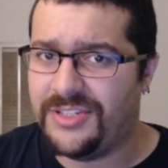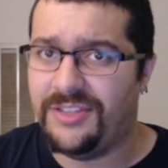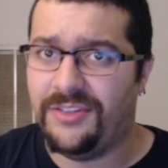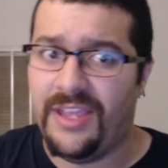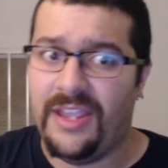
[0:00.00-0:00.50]

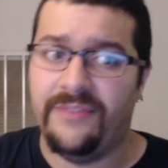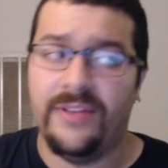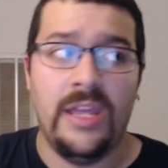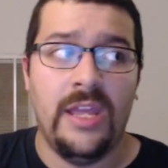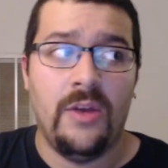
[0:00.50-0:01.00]
Either they've
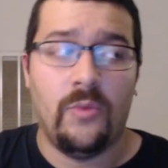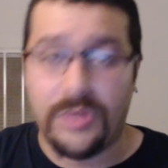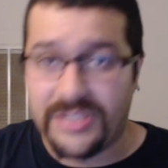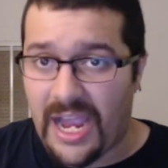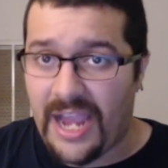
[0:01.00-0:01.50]

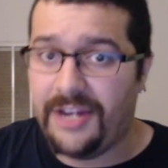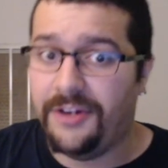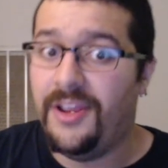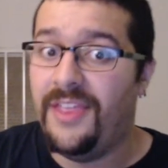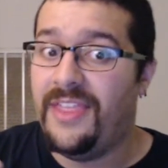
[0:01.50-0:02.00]

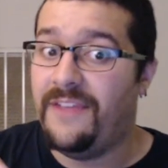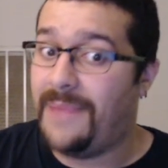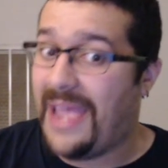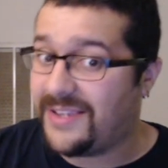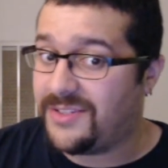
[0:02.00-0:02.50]
retired, they've
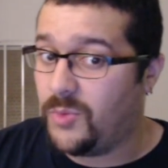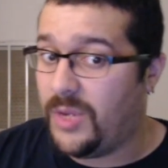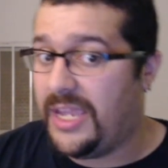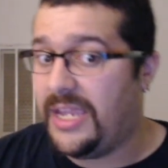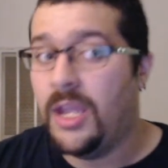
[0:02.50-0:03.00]
passed
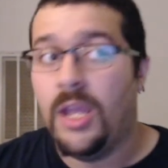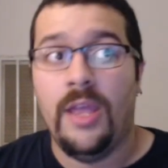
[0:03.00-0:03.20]
away,